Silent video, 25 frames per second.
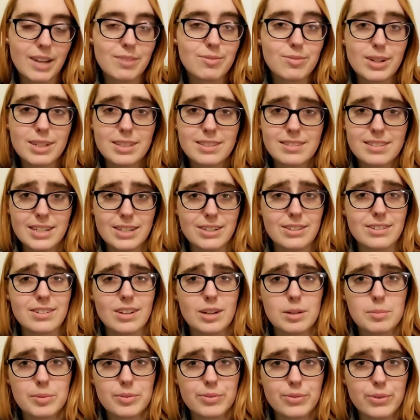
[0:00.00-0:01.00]
I've read Sara
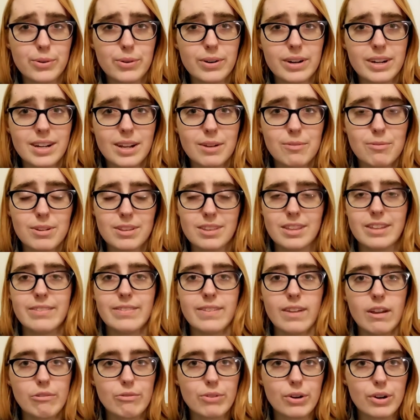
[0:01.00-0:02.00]
Zarr before and I really
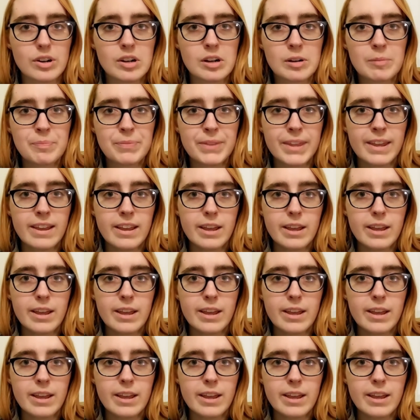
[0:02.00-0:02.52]
love her.